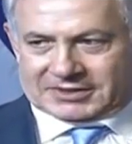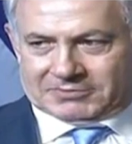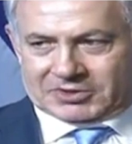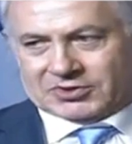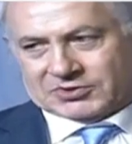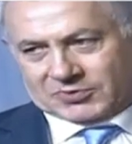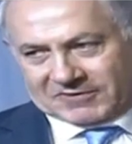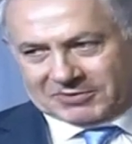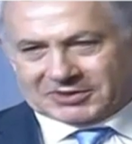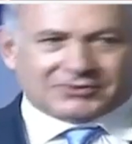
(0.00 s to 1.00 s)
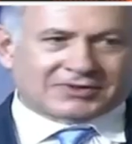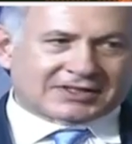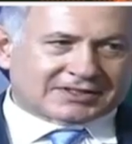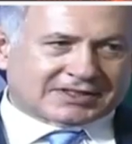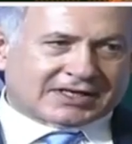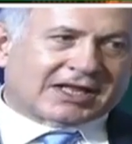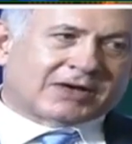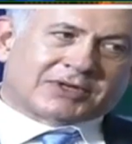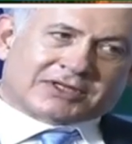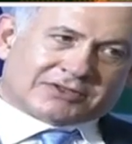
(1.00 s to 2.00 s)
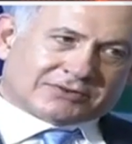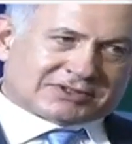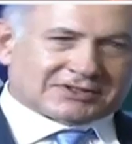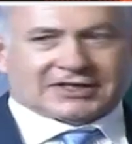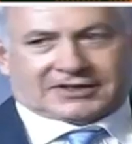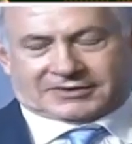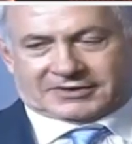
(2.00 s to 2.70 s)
because we've been doing it and now we can do it together.